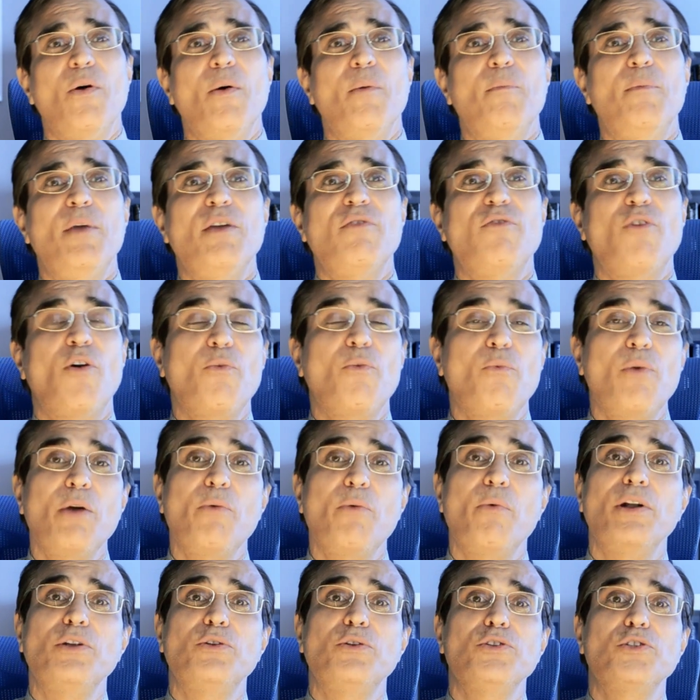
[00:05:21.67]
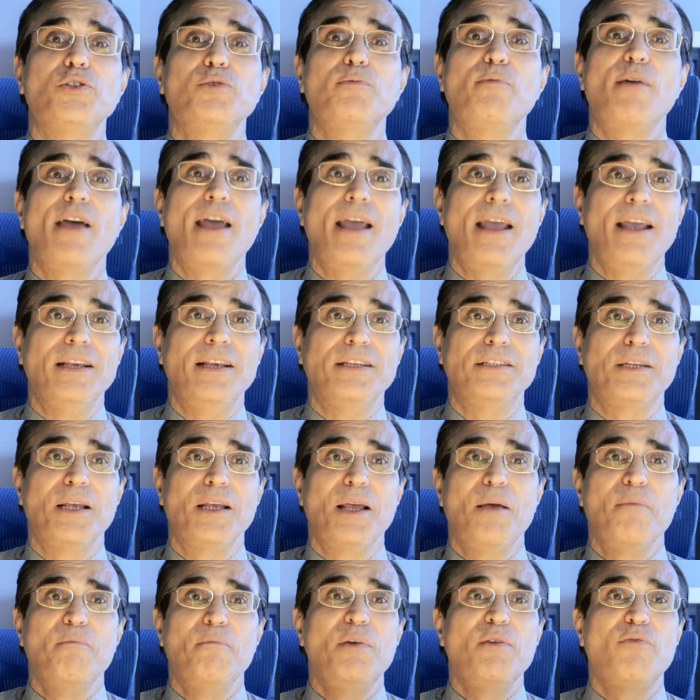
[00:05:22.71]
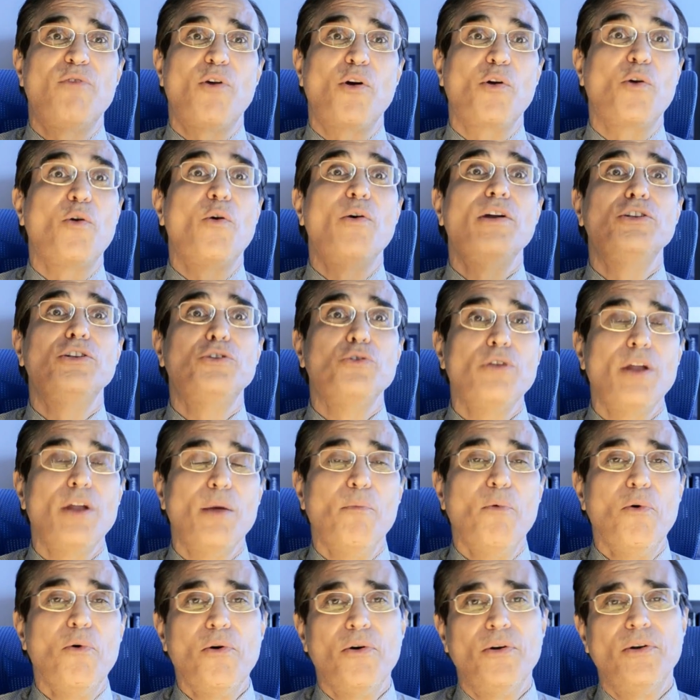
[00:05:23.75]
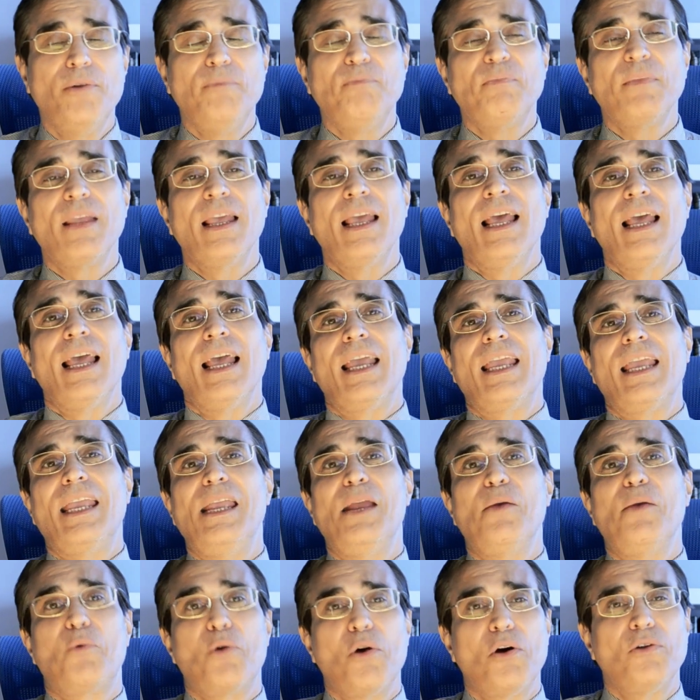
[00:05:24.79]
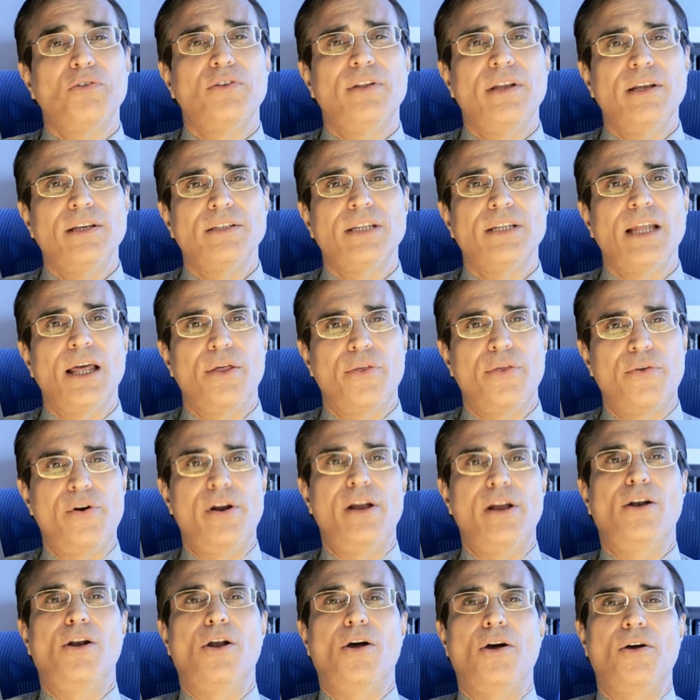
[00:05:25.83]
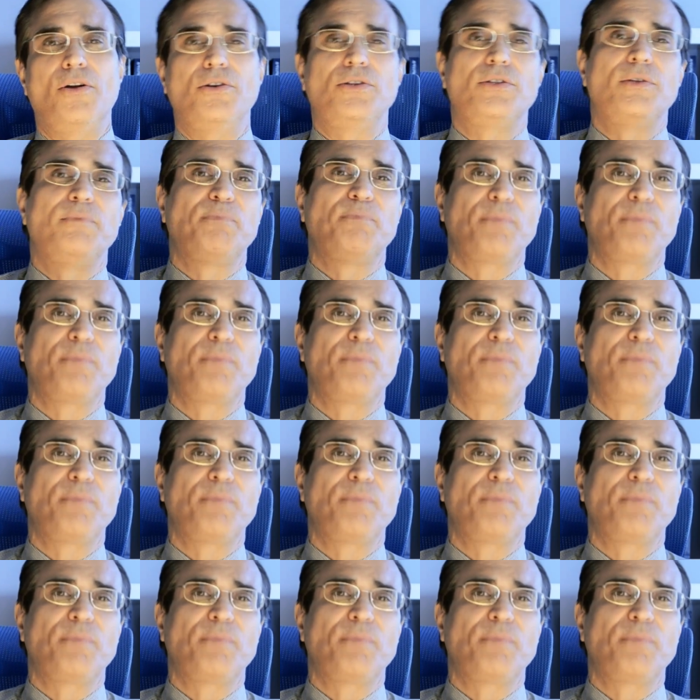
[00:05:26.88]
Before we went to space, before going to the moon, he wrote these three laws.